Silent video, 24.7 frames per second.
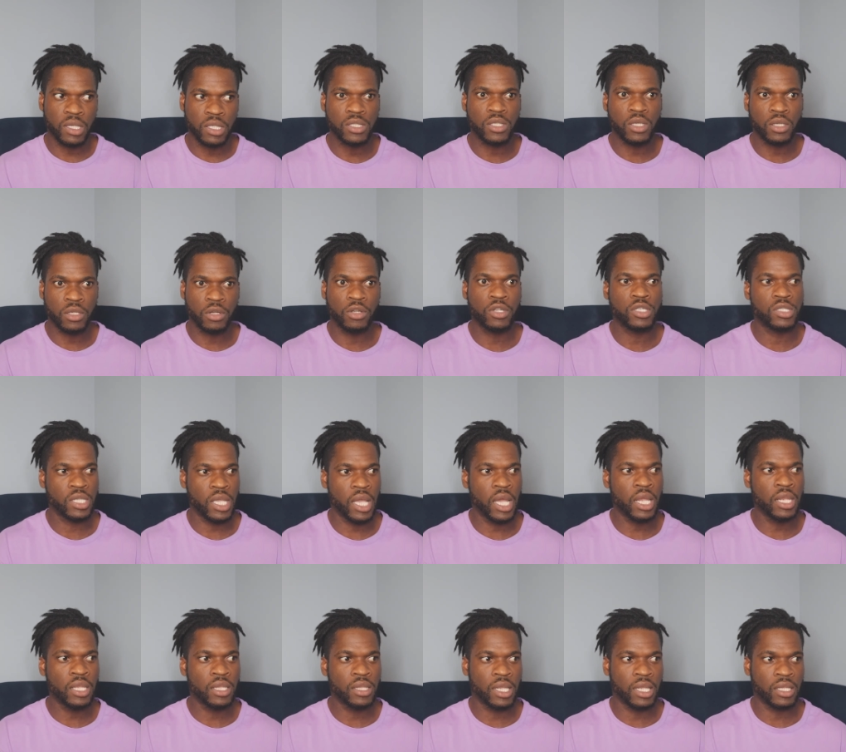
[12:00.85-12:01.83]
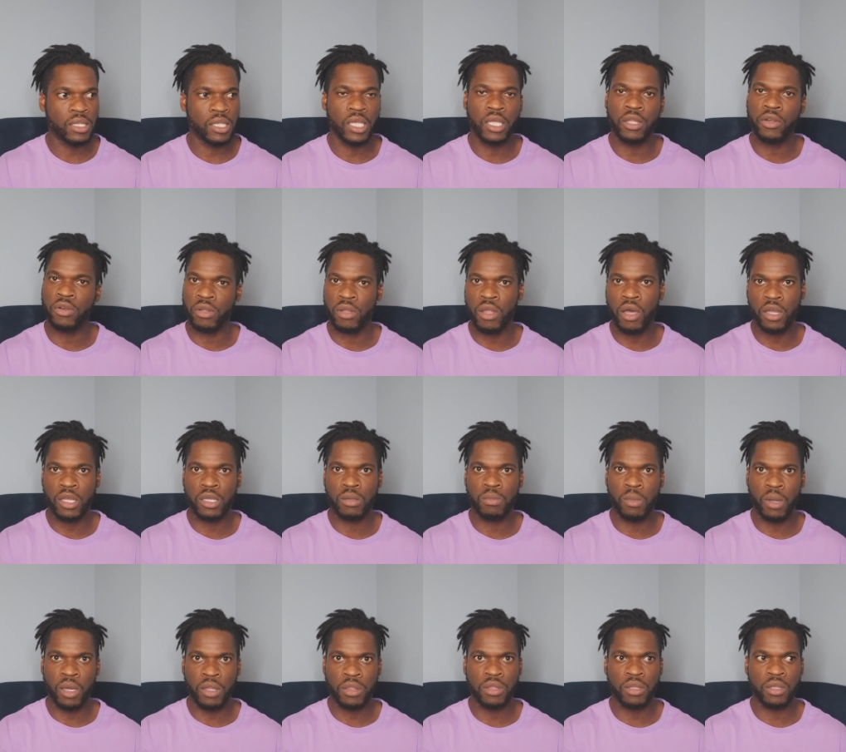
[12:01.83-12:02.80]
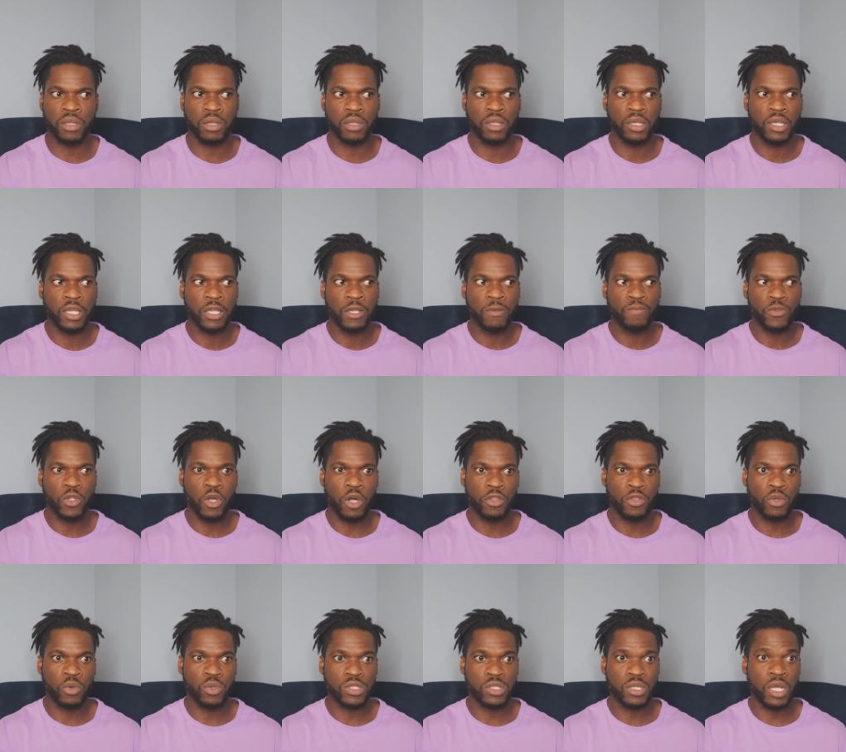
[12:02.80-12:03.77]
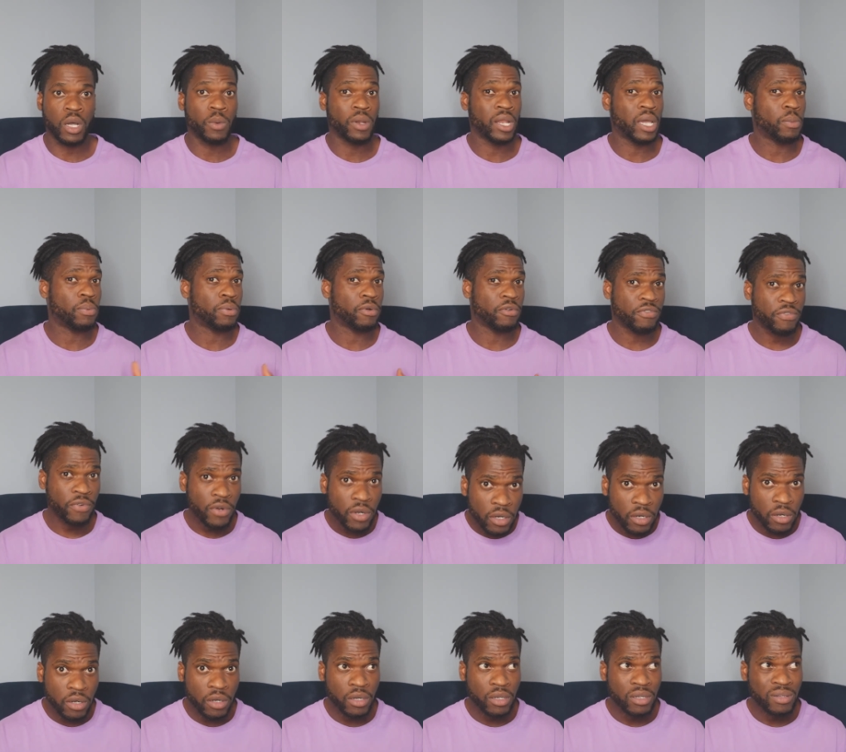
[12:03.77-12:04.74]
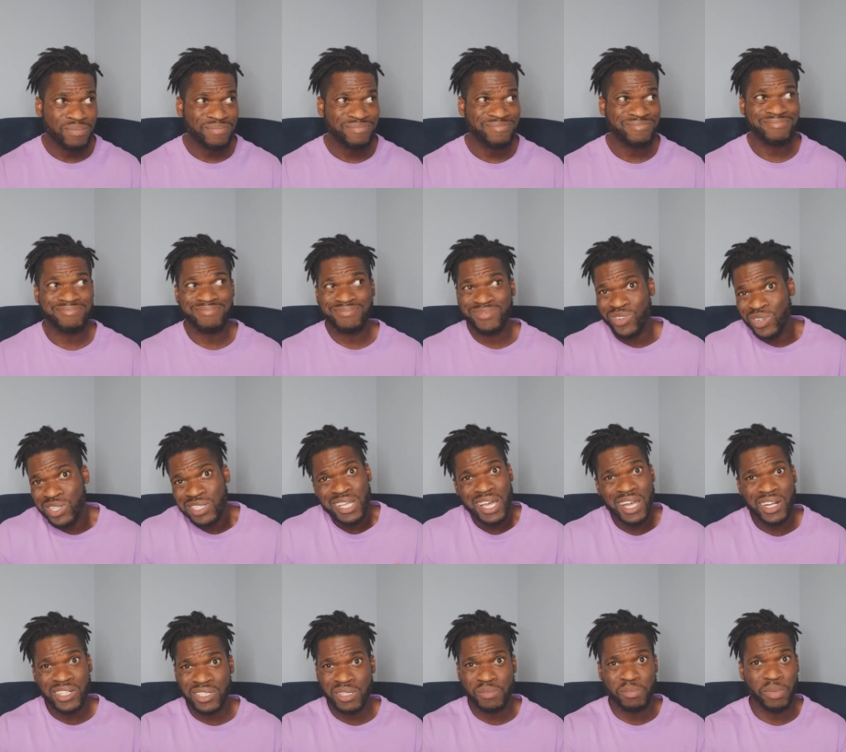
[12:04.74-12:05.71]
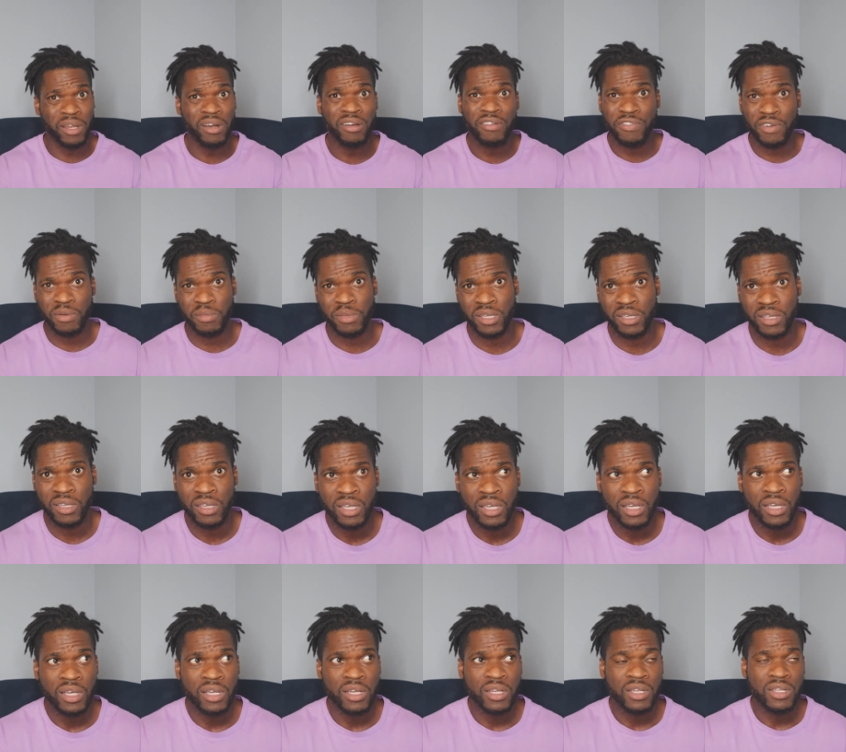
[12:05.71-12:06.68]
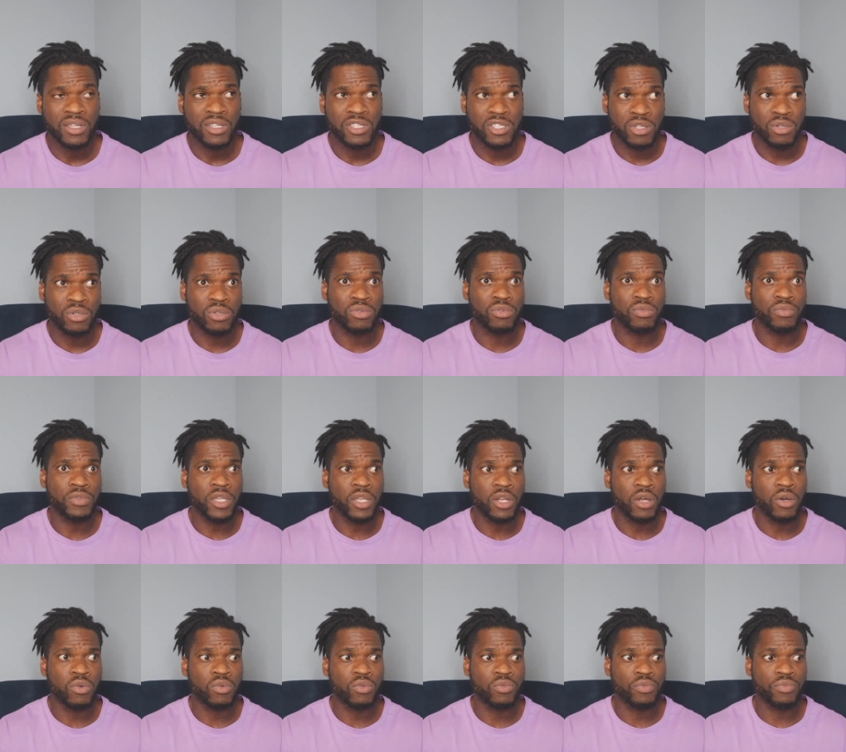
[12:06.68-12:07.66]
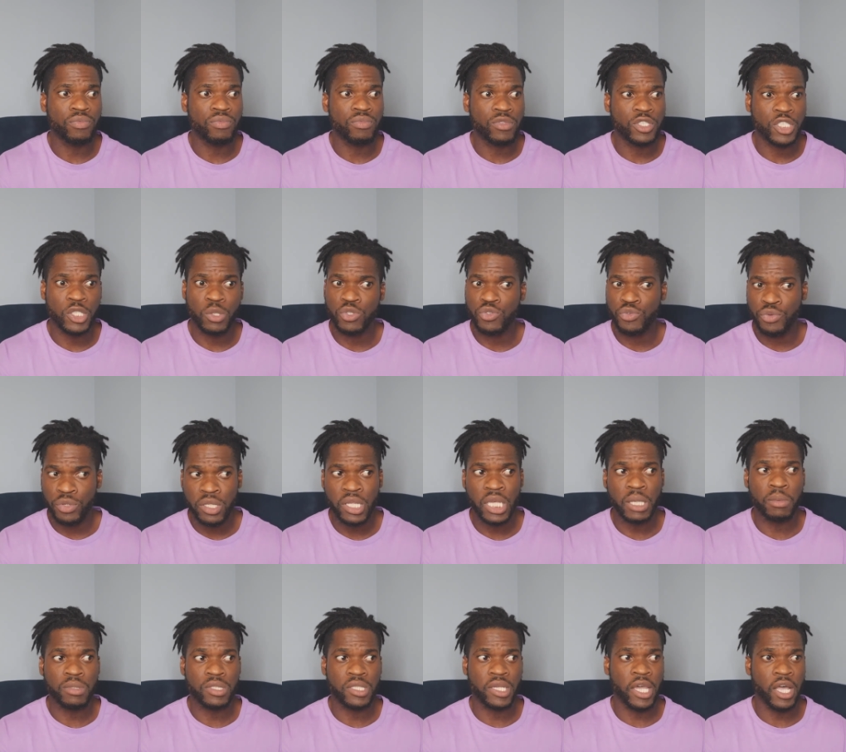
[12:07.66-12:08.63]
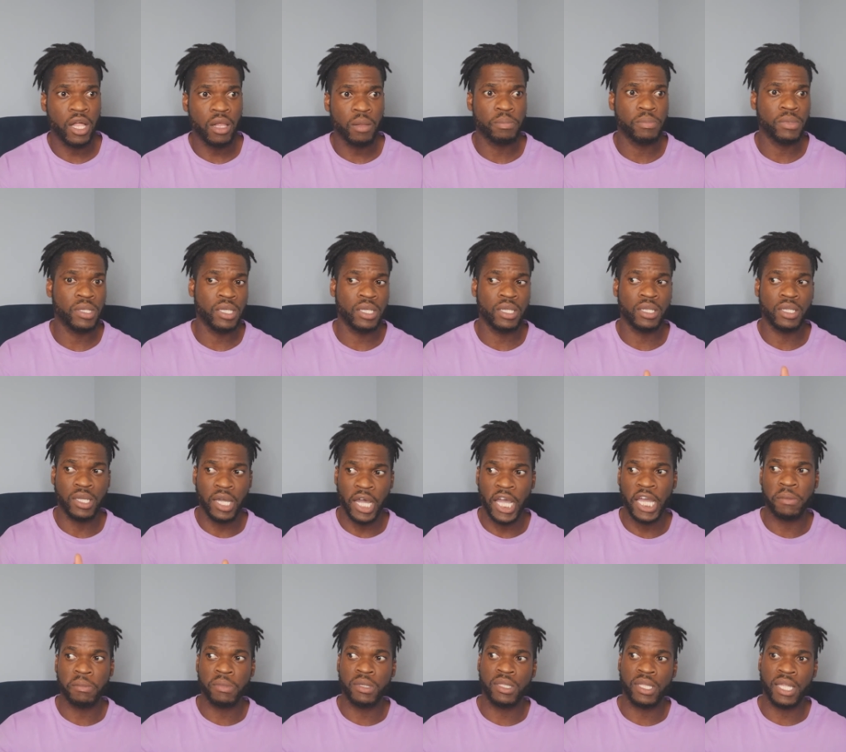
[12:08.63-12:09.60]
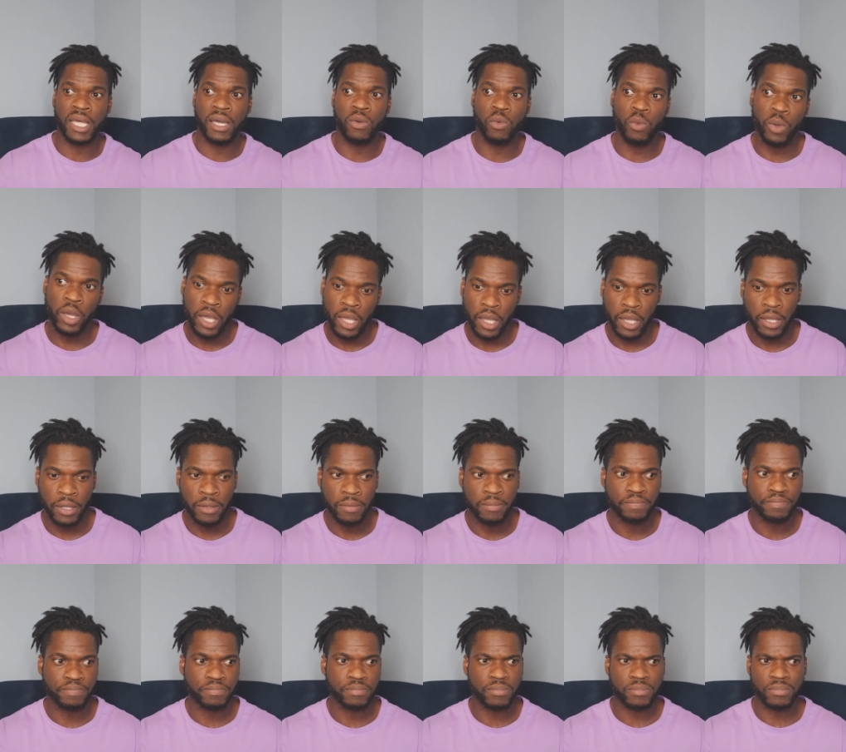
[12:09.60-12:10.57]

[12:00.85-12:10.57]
me into understanding that the interlocking method, although it's not what I preferred, was actually better for me. So, you know, she was really able to help me and guide me in that way.